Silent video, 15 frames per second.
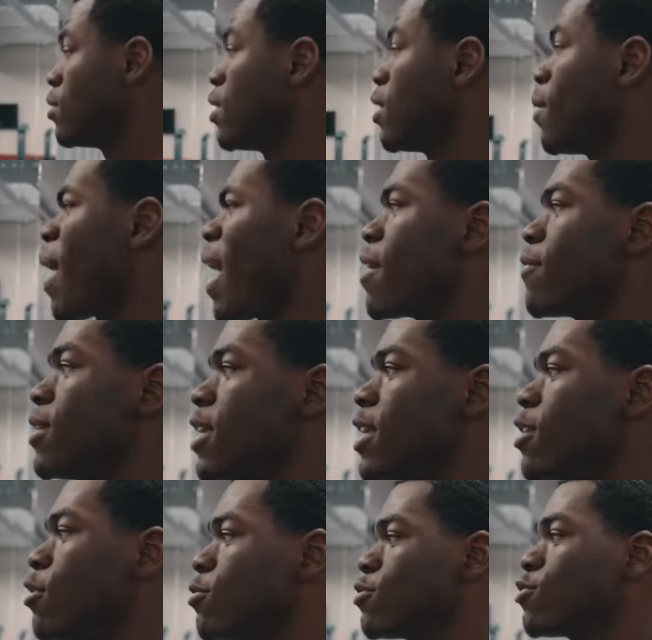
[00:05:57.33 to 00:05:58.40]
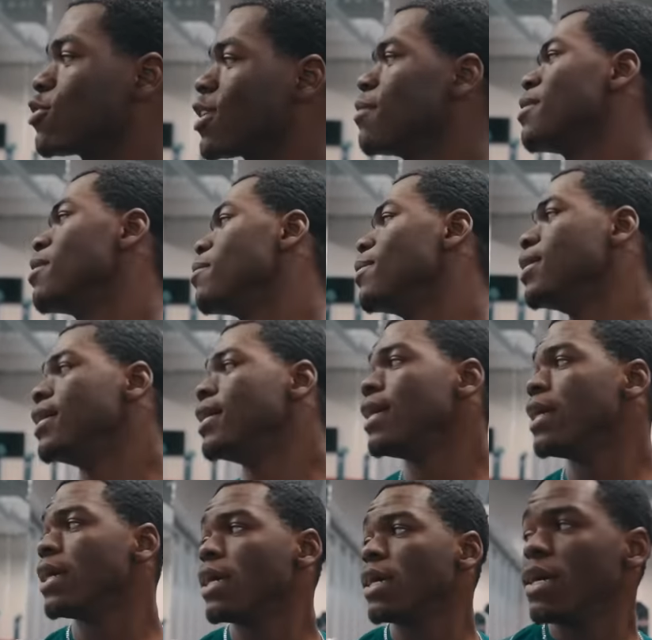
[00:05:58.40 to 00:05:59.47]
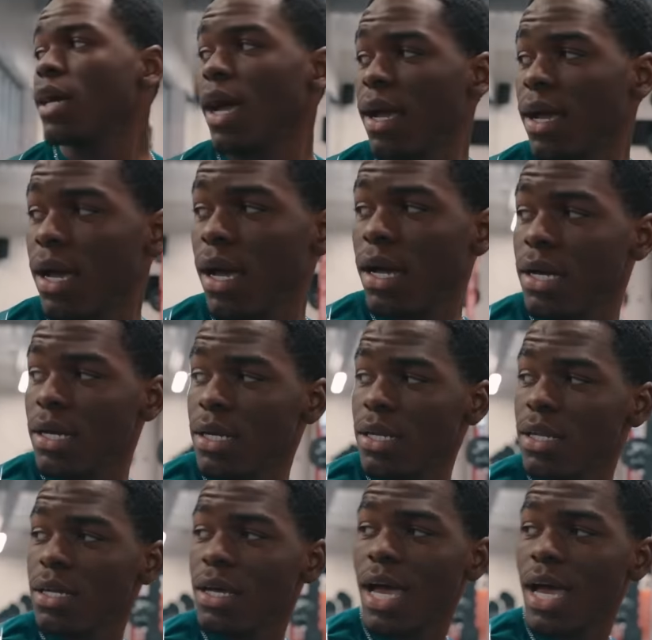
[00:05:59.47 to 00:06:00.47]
I ain't really getting no treatment, but I got a little